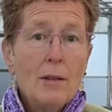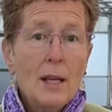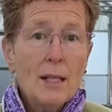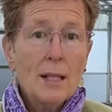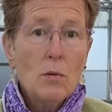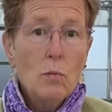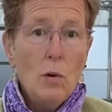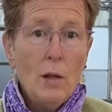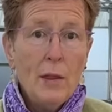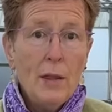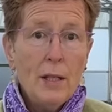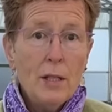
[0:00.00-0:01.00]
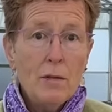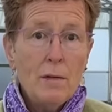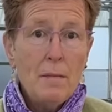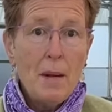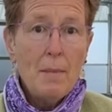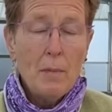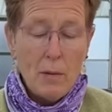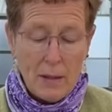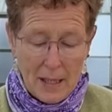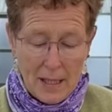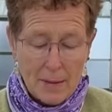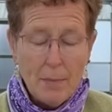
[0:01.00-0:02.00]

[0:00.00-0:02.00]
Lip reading: That's the one thing to remember with these.